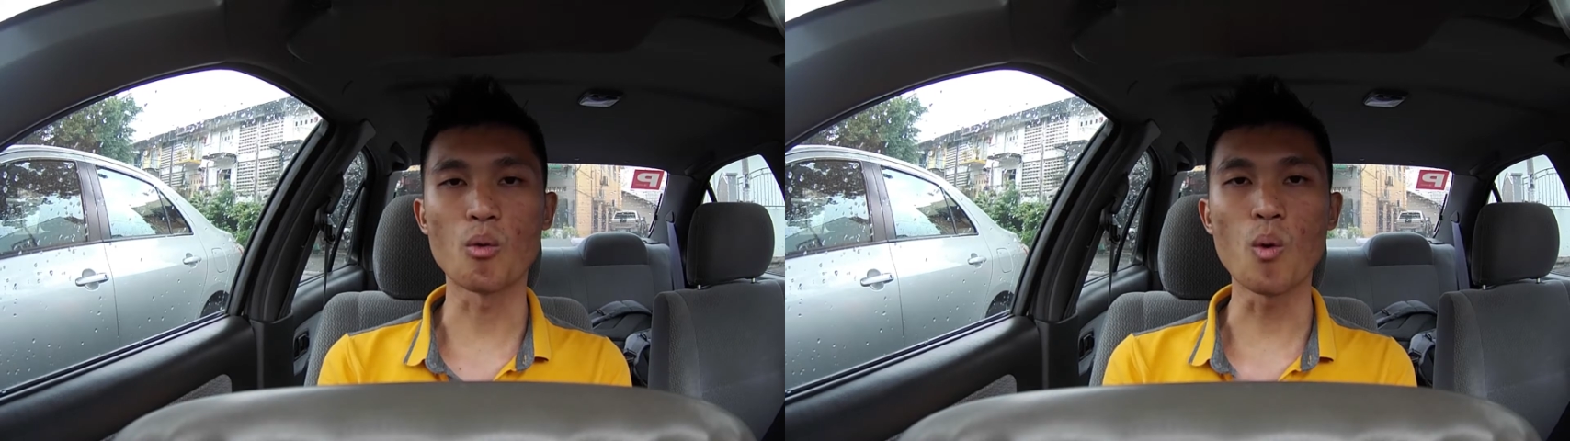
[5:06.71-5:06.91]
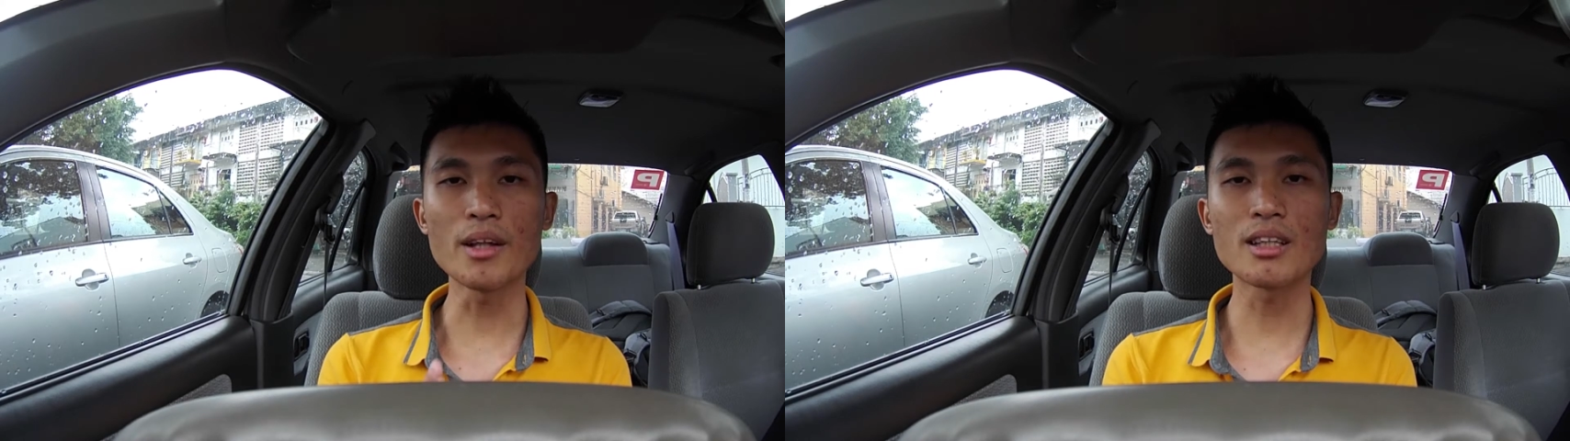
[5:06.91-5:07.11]

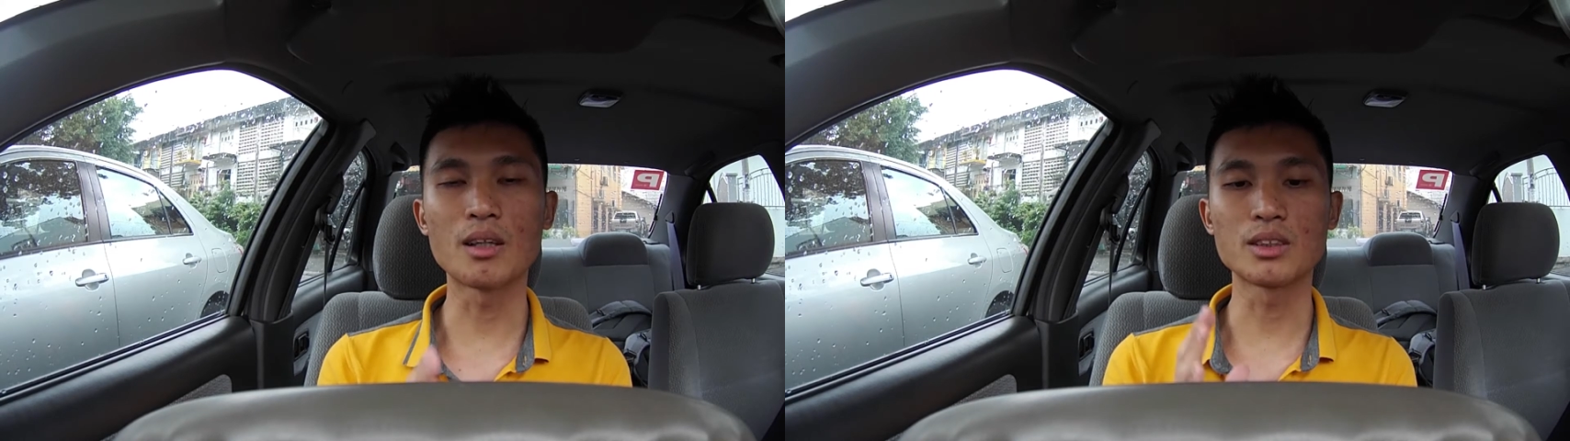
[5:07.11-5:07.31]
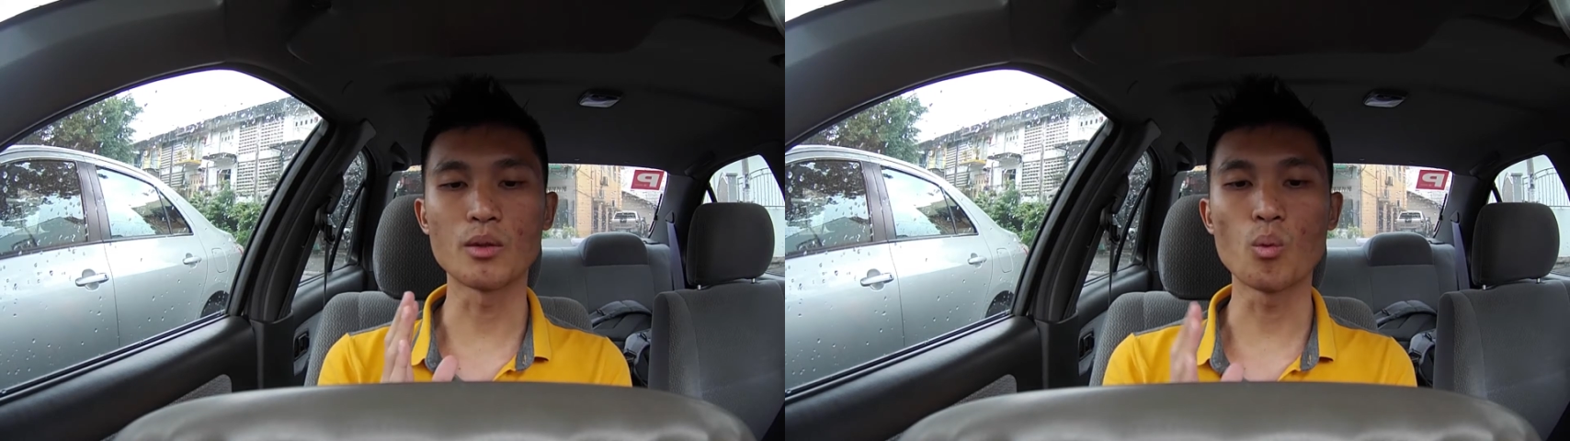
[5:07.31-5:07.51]

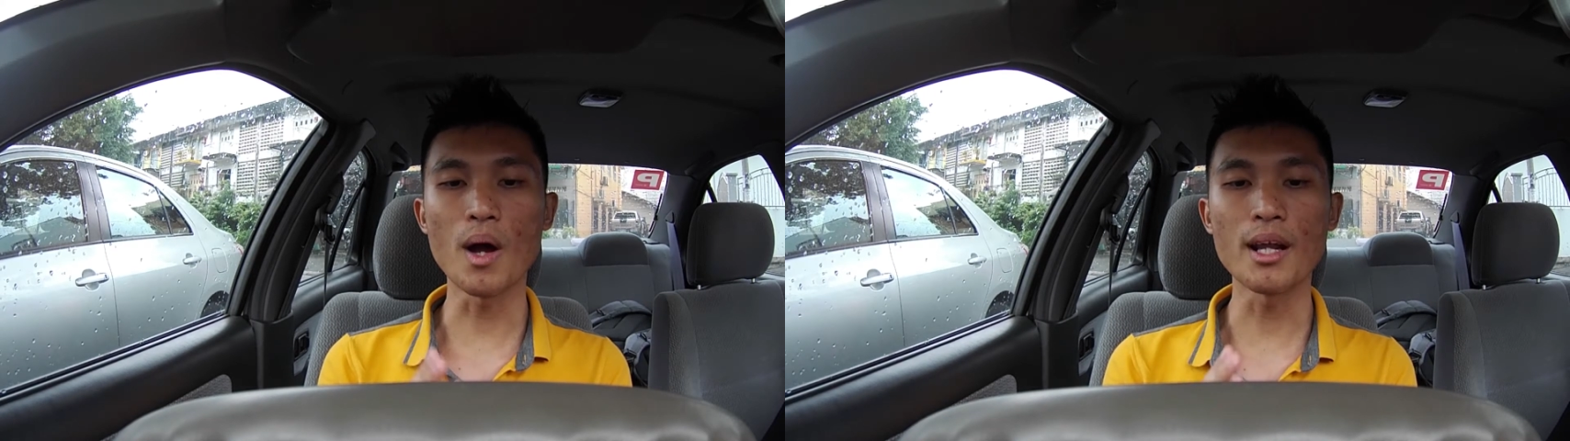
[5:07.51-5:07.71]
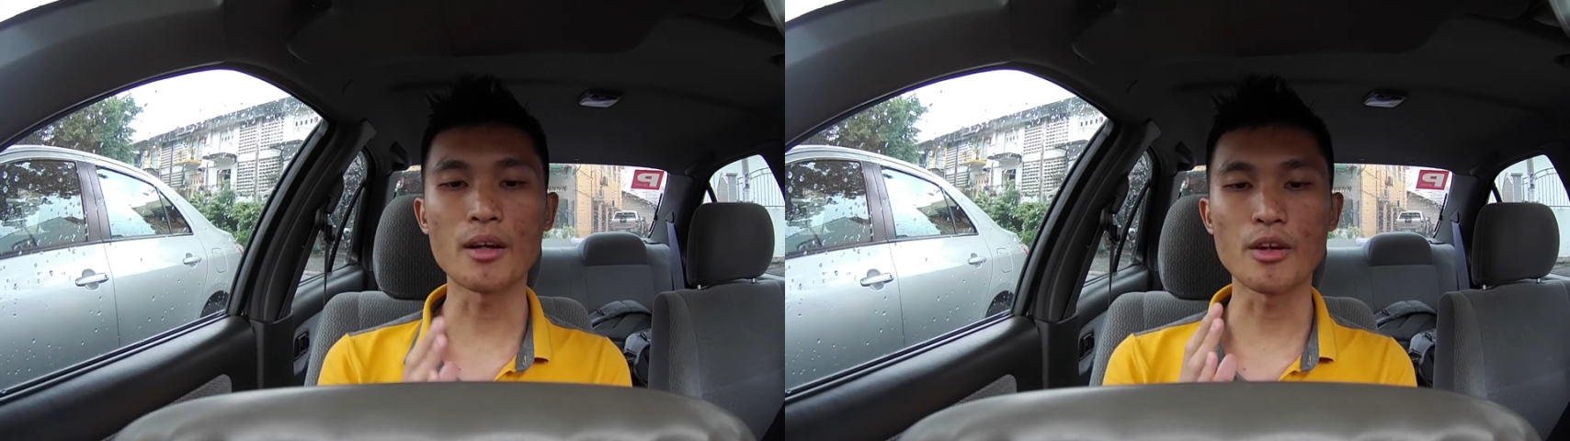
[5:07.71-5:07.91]

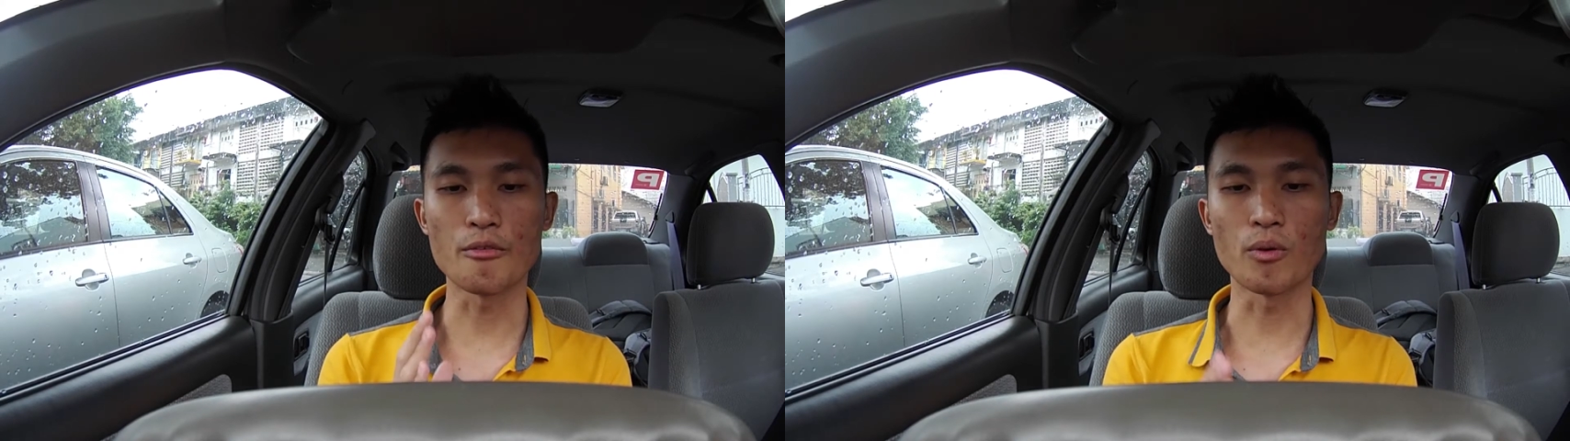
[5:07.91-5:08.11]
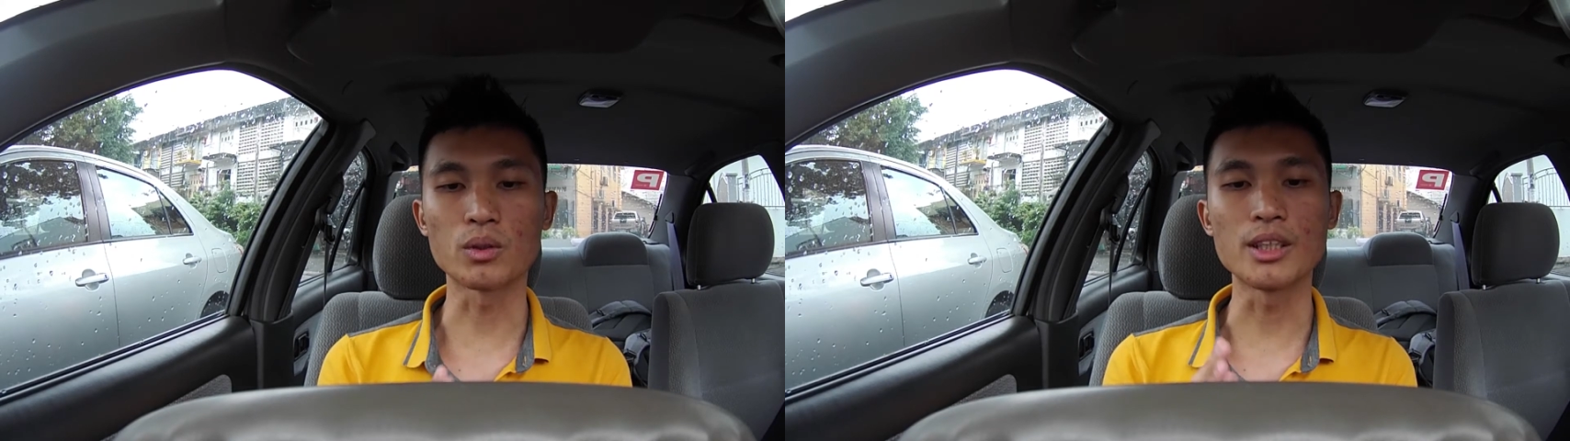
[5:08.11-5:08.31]

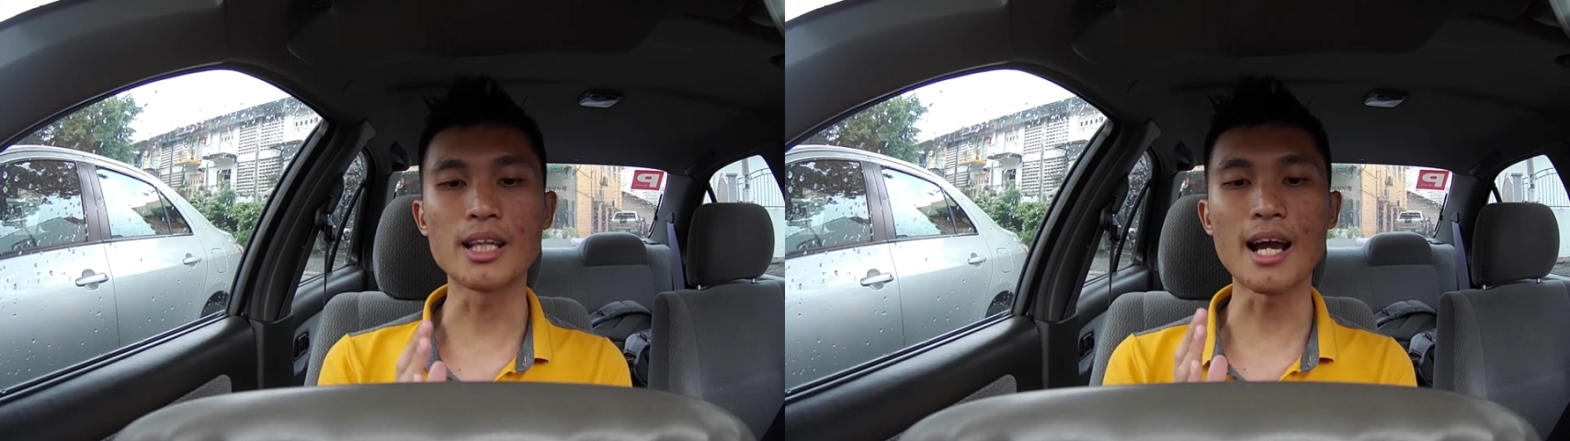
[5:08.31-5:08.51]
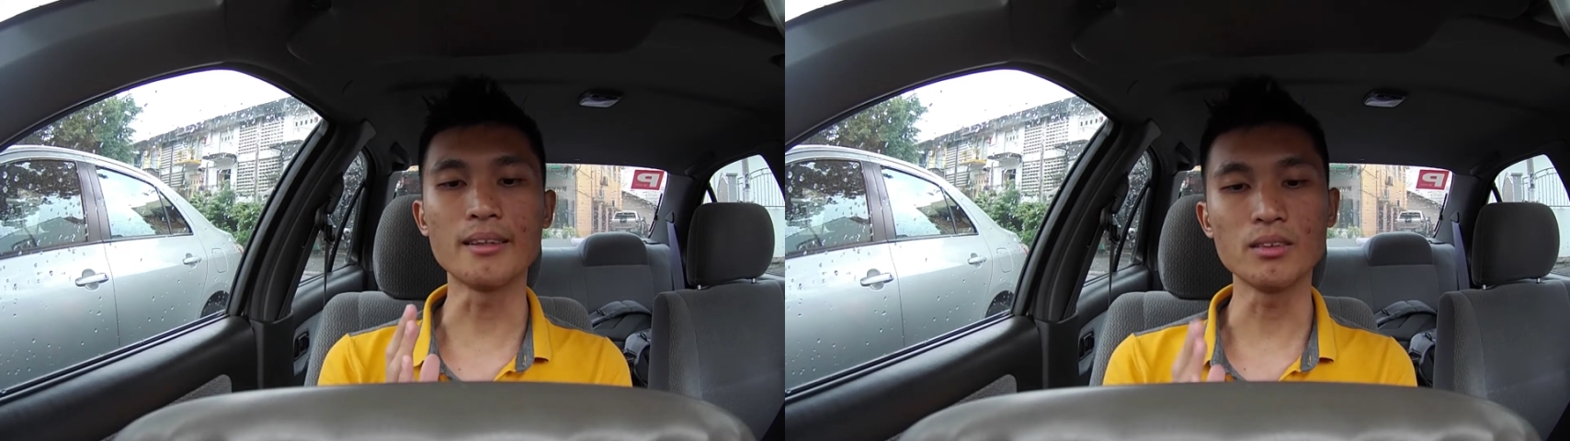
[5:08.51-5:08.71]

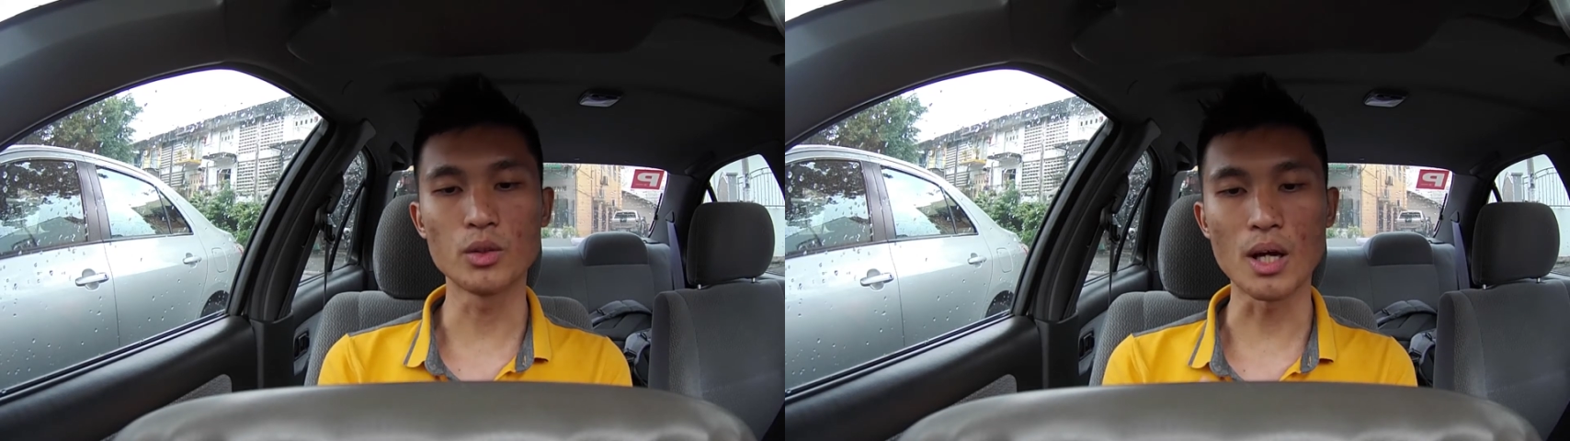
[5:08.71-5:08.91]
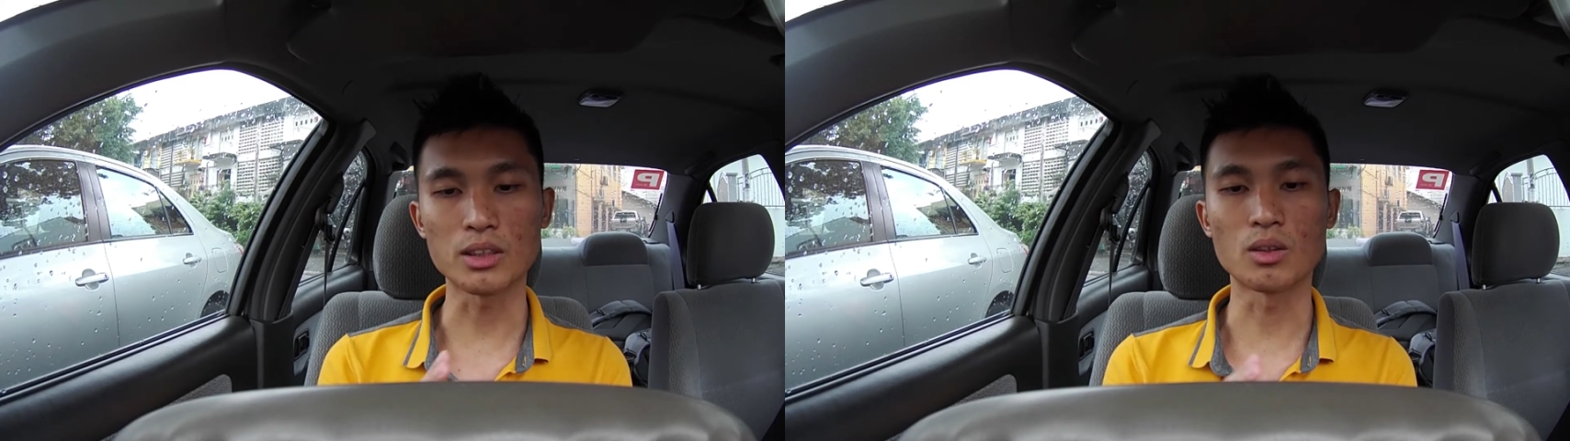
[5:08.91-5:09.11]

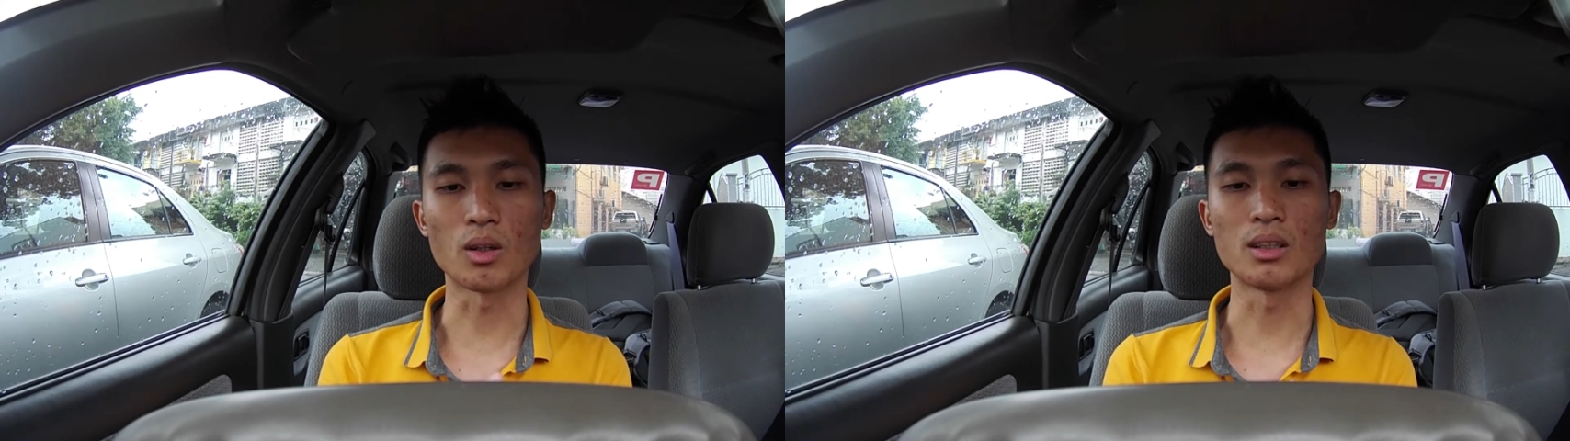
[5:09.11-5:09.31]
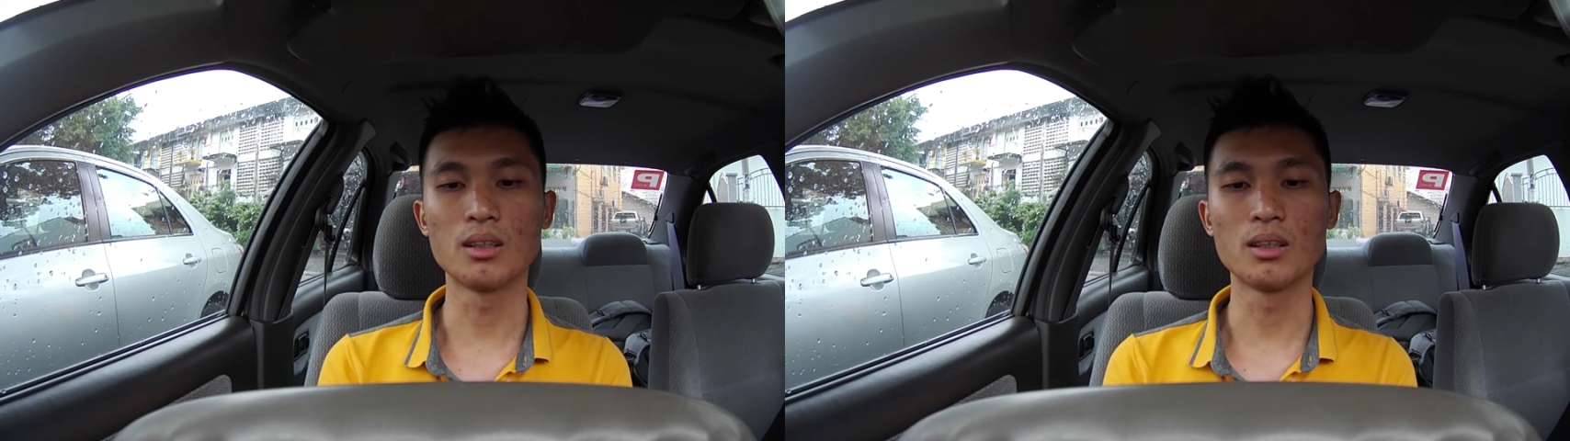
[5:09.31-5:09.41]
$1,149.